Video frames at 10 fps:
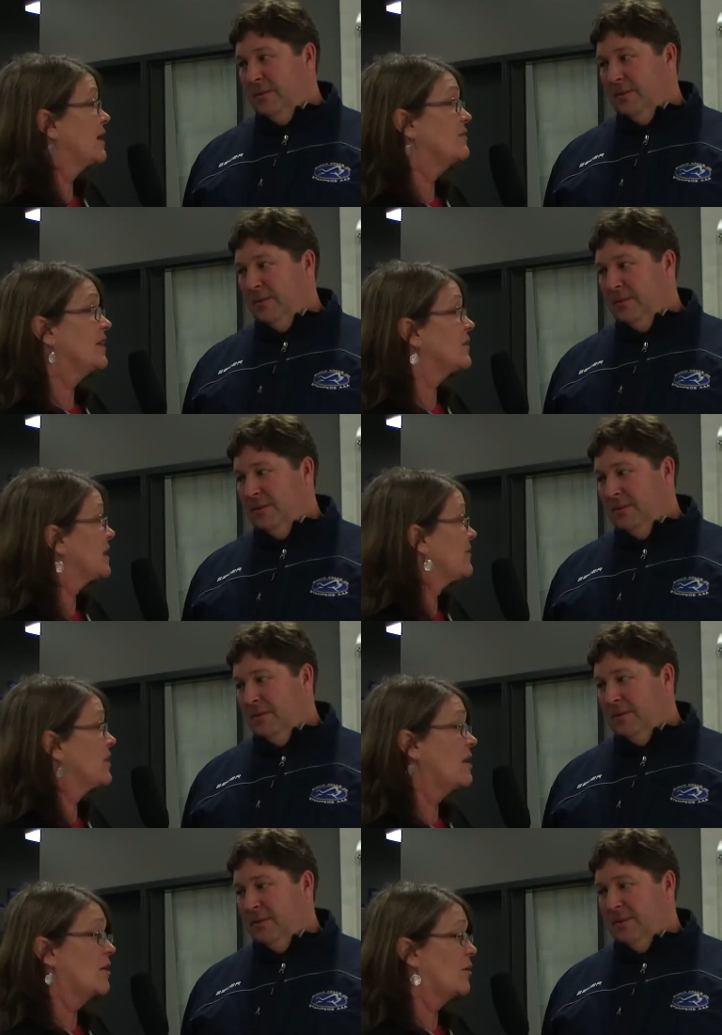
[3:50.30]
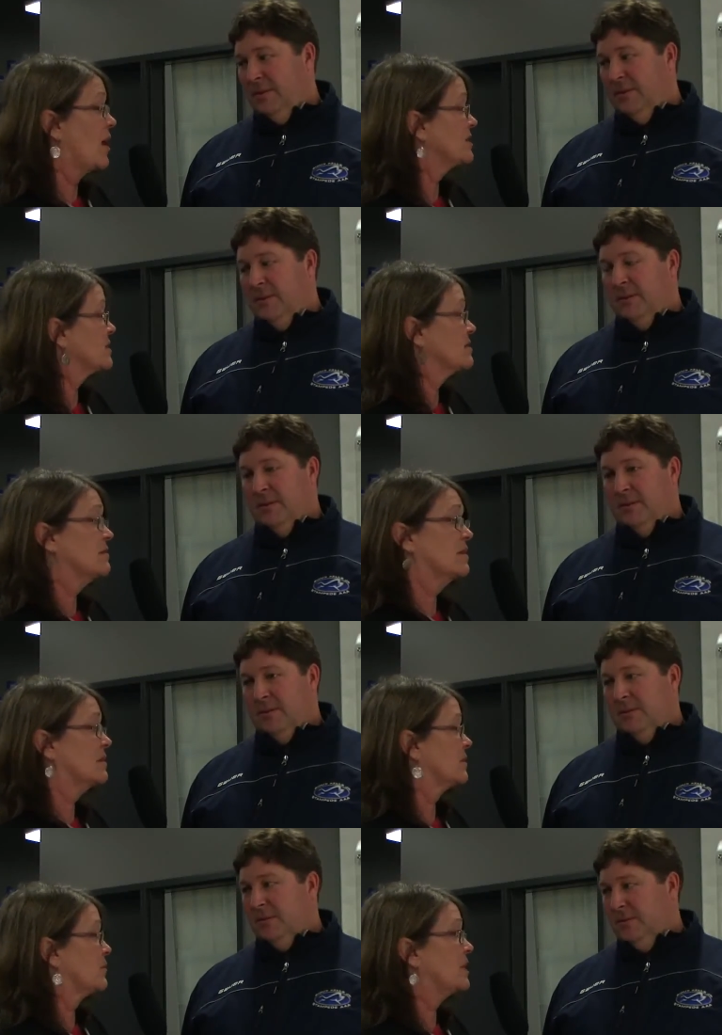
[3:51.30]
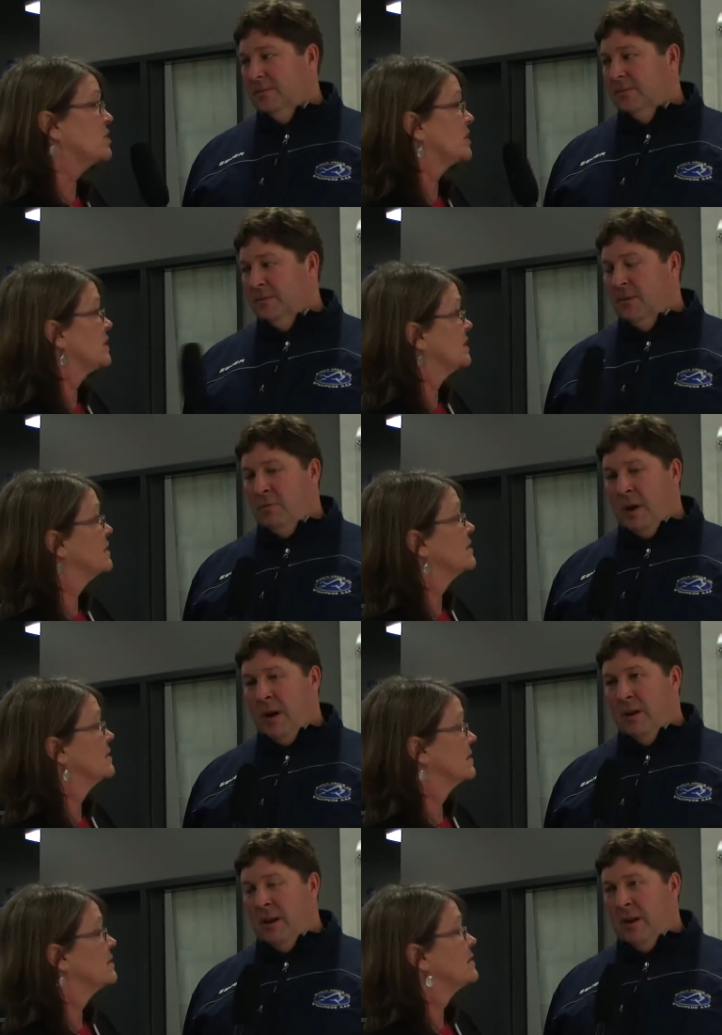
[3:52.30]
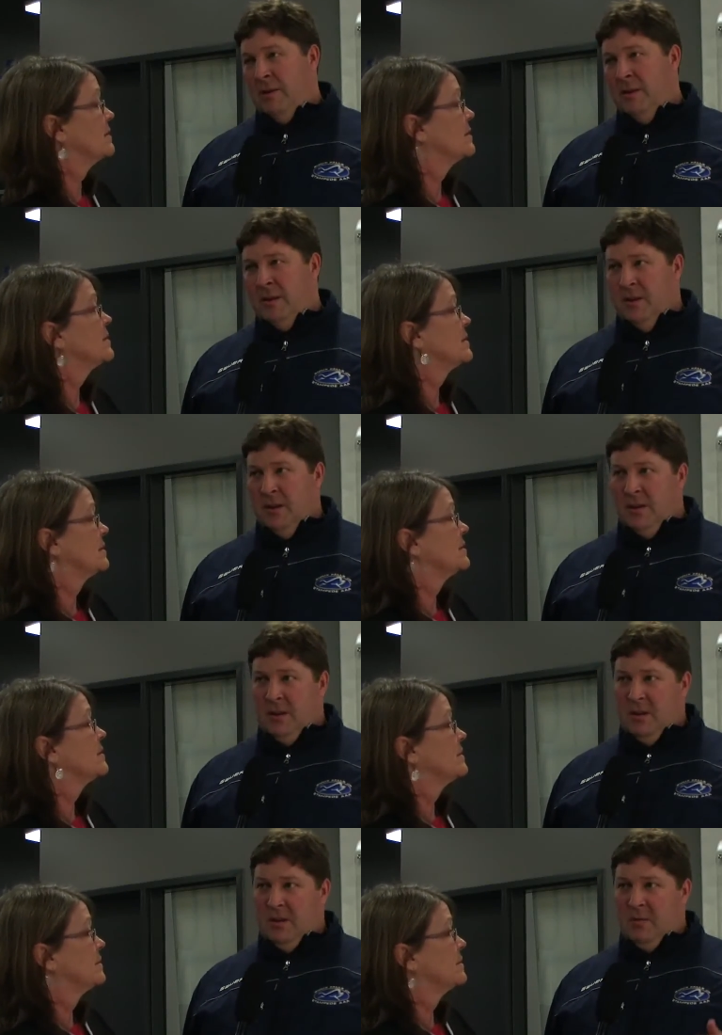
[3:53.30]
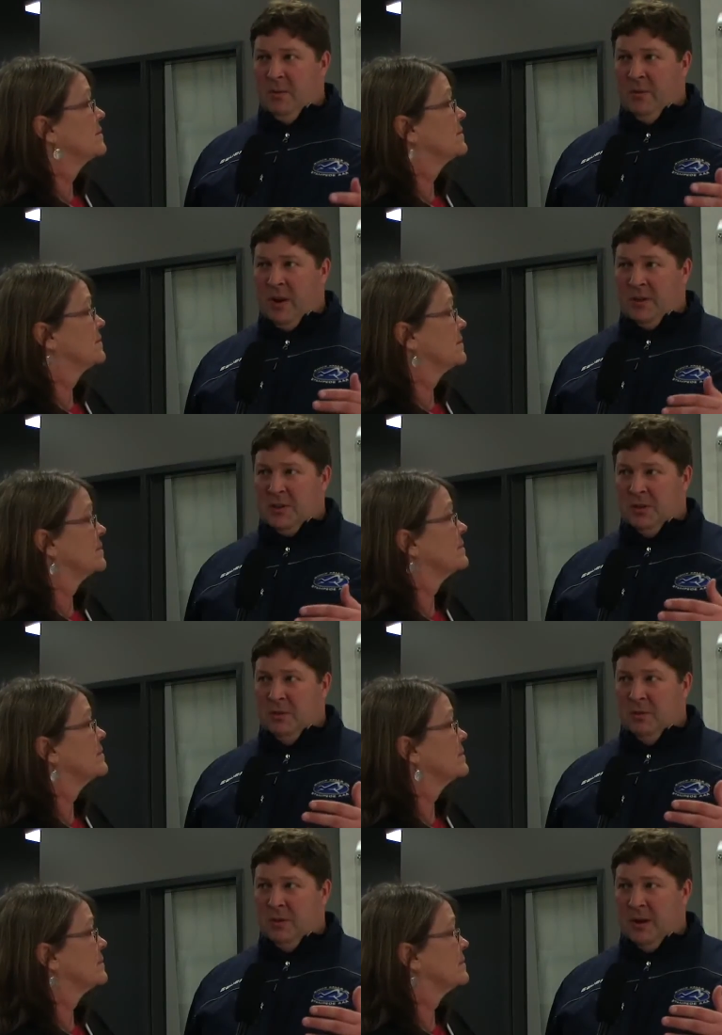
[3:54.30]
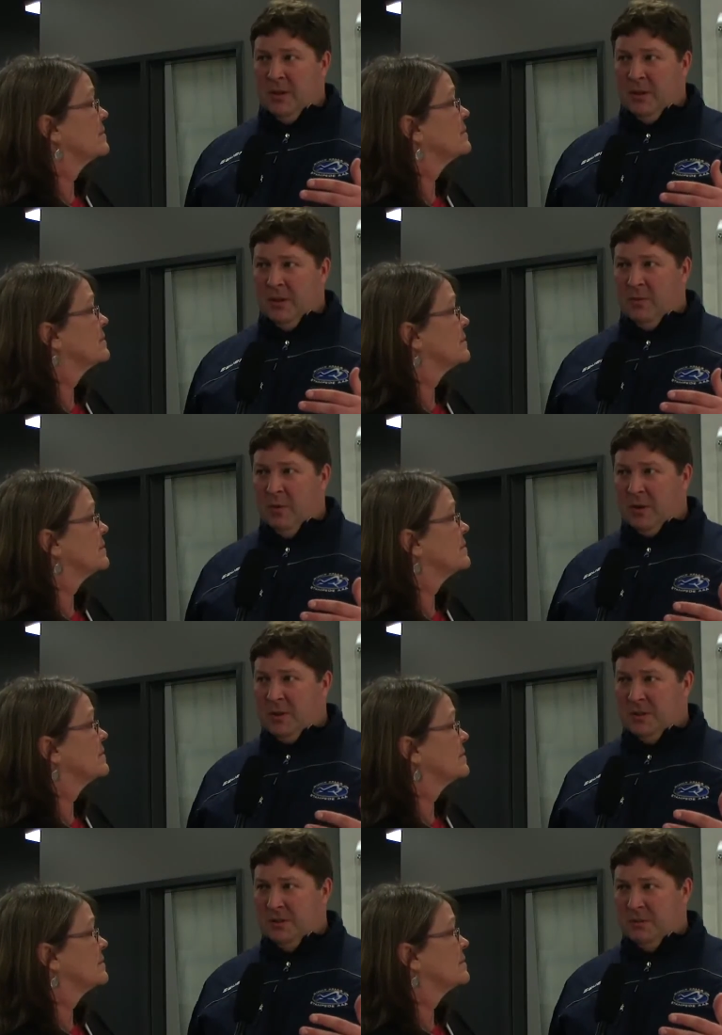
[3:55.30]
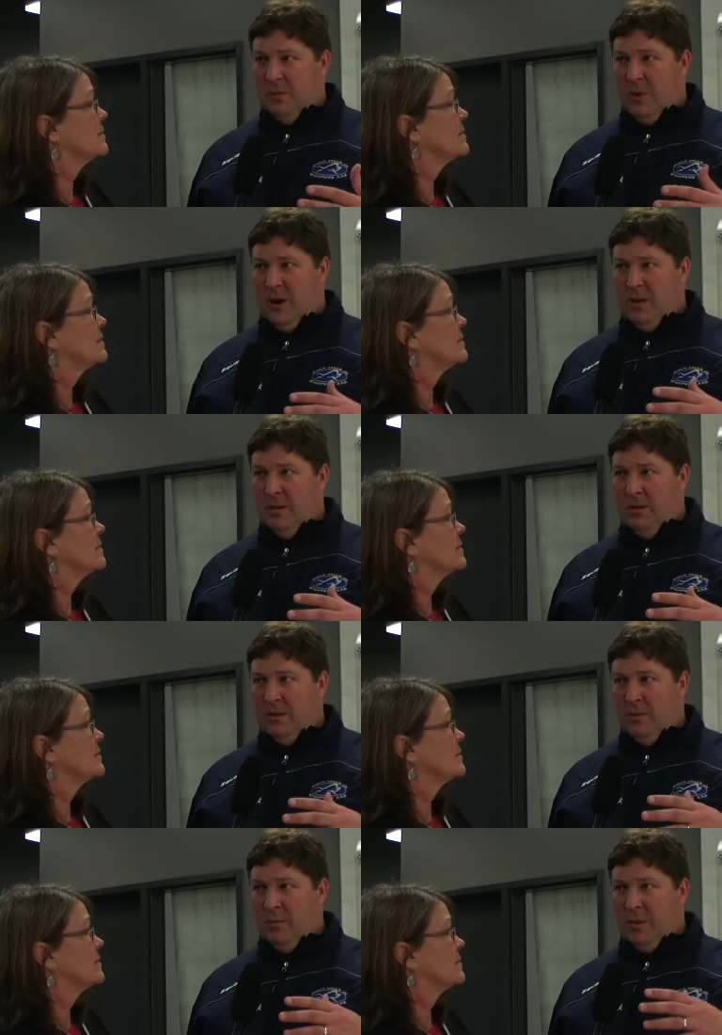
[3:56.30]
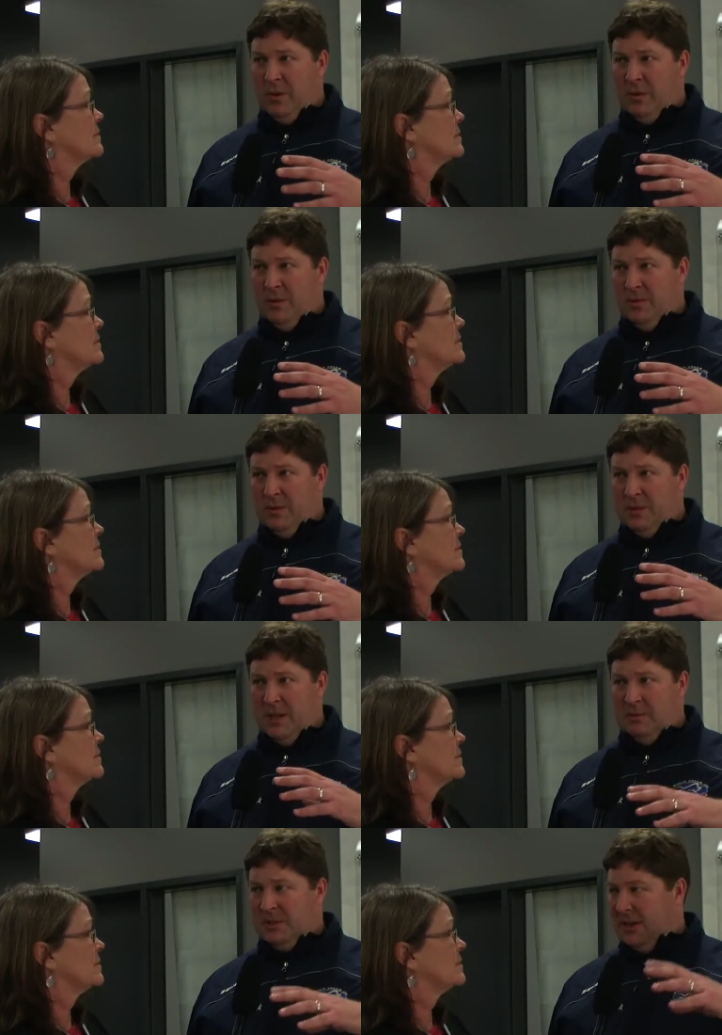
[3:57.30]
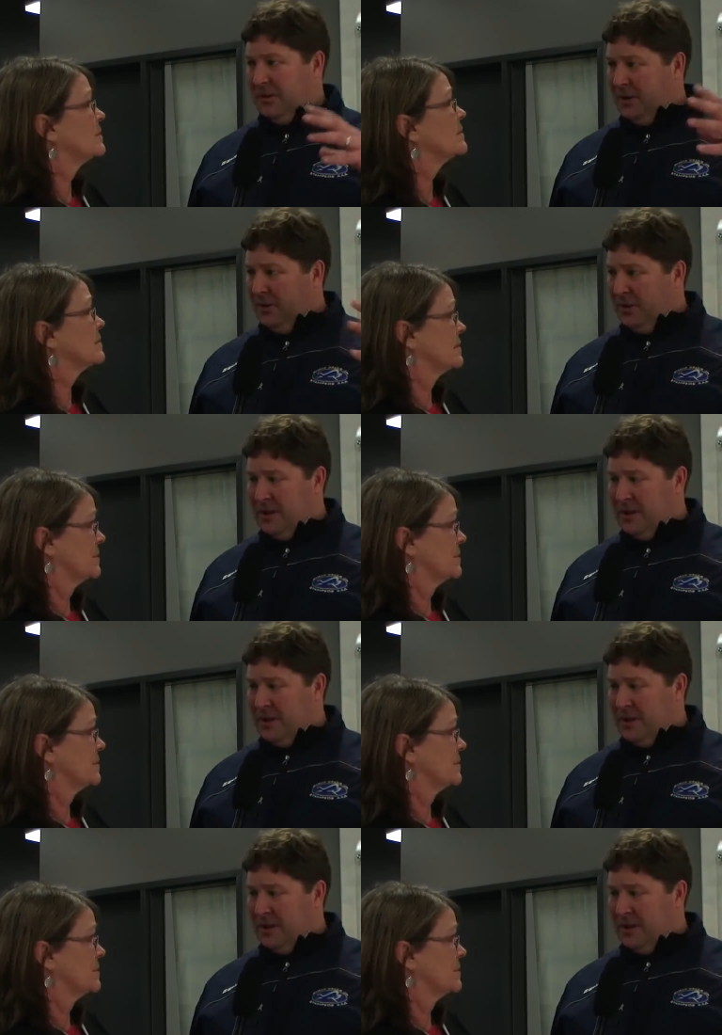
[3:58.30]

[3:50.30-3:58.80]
Speaker 1: elevate the level across the region.
Speaker 2: Right, and we've also, I think, worked well with the Team South Dakota